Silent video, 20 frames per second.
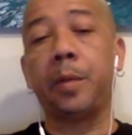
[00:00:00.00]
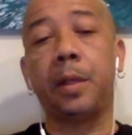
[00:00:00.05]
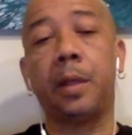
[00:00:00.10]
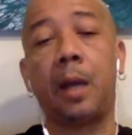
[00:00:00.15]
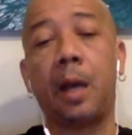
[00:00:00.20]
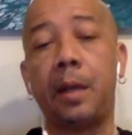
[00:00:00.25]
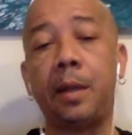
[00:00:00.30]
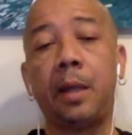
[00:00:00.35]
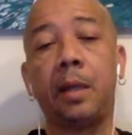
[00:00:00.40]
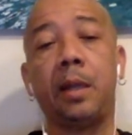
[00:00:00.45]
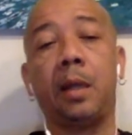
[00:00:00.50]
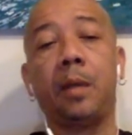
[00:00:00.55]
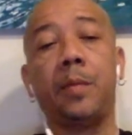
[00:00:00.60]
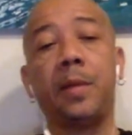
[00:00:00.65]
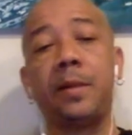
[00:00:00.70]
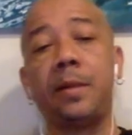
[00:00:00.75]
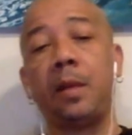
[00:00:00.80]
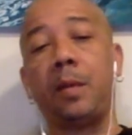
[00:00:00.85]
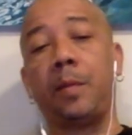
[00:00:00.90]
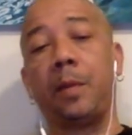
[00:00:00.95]
the other day, me
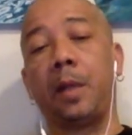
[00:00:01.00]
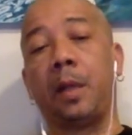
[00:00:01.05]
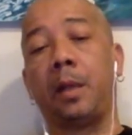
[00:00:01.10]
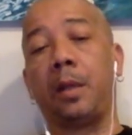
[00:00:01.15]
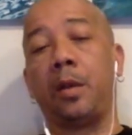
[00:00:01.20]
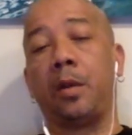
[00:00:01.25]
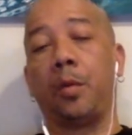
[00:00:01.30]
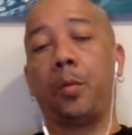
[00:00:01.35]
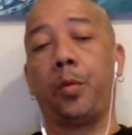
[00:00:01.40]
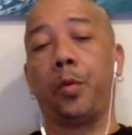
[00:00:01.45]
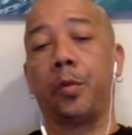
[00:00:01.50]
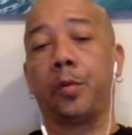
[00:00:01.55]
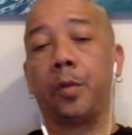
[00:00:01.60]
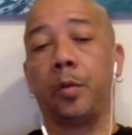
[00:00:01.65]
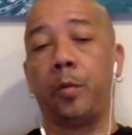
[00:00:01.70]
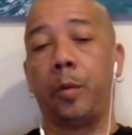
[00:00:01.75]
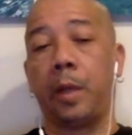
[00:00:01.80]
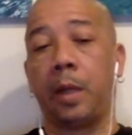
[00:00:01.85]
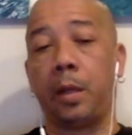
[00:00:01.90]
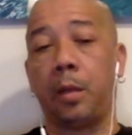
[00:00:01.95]
see me that here for
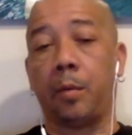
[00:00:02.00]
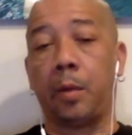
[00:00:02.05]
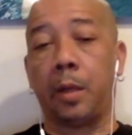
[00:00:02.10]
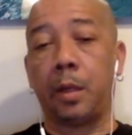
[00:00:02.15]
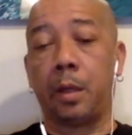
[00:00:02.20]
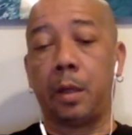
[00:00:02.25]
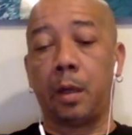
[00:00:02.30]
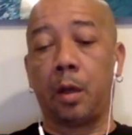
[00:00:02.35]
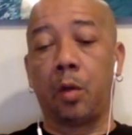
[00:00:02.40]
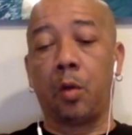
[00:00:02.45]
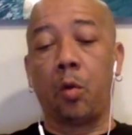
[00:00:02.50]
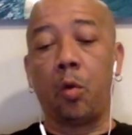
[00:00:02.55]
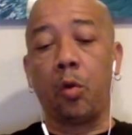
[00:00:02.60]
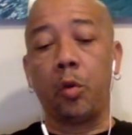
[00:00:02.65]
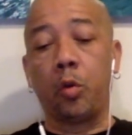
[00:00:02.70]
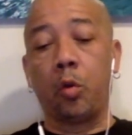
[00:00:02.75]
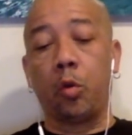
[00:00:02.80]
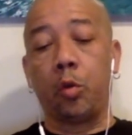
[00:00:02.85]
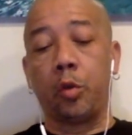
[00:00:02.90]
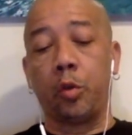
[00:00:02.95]
anyone that a good
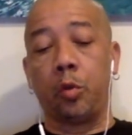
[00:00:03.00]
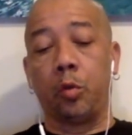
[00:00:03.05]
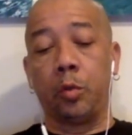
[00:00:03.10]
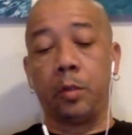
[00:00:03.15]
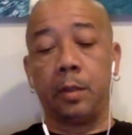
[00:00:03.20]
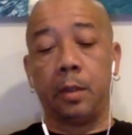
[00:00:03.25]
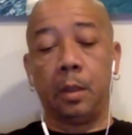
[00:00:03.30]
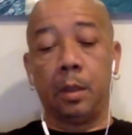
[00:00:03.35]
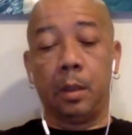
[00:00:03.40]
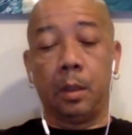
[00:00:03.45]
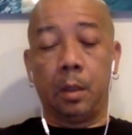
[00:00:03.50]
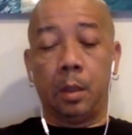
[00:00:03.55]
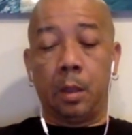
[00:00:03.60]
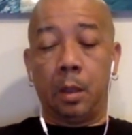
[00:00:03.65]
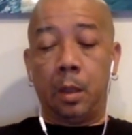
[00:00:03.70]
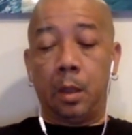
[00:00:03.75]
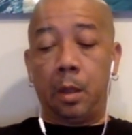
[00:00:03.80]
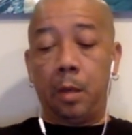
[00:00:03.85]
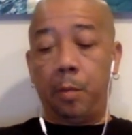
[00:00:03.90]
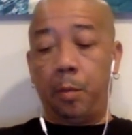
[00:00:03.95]
good youth,
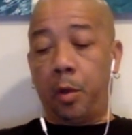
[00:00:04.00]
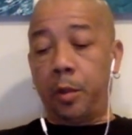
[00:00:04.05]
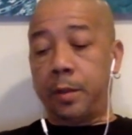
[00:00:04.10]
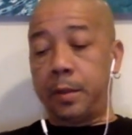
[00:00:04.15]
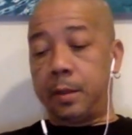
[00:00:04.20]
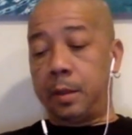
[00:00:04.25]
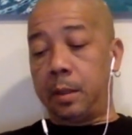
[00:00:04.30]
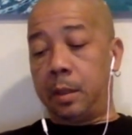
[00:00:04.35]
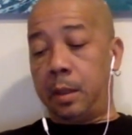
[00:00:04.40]
mm-hmm. but